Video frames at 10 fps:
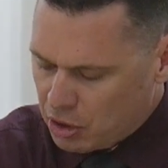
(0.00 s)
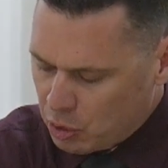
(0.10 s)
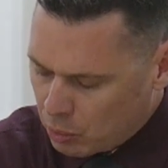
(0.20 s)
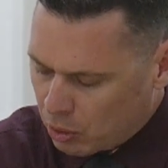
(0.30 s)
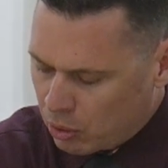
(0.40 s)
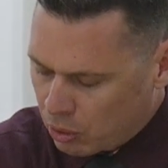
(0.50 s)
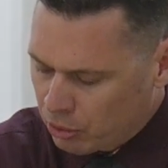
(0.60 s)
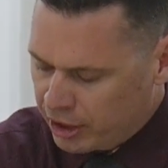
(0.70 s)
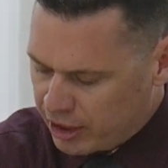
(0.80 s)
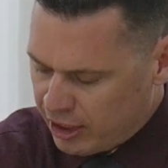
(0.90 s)
you will
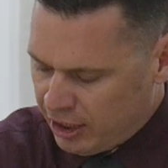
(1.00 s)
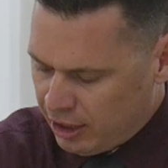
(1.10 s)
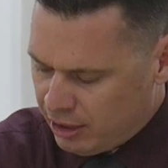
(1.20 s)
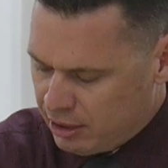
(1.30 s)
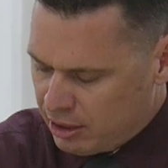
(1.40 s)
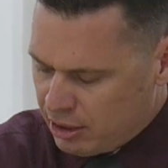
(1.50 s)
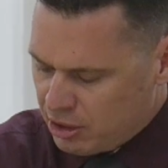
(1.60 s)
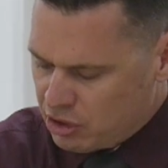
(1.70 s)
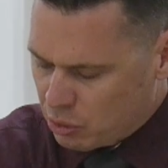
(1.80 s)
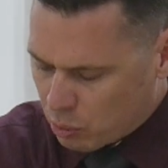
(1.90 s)
hold the key
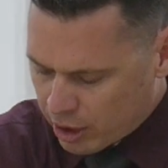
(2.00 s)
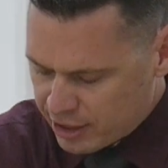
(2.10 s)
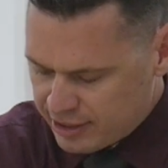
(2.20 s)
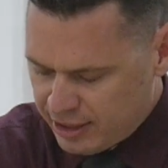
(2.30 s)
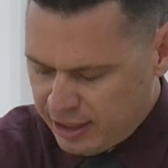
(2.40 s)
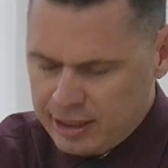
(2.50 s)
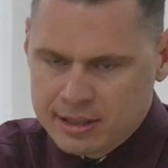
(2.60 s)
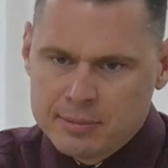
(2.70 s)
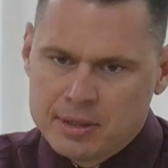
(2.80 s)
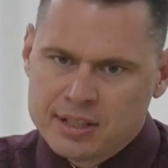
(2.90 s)
to what is needed
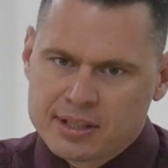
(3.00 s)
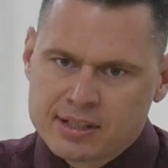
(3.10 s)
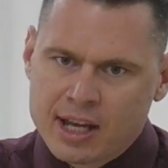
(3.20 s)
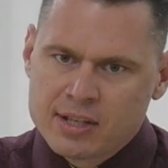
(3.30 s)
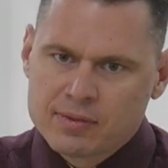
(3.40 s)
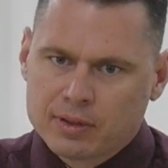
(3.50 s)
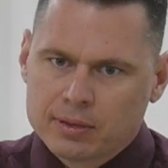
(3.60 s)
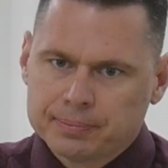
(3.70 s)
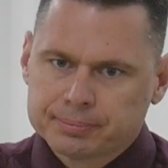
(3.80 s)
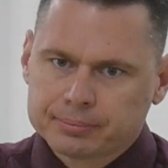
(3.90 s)
to be successful.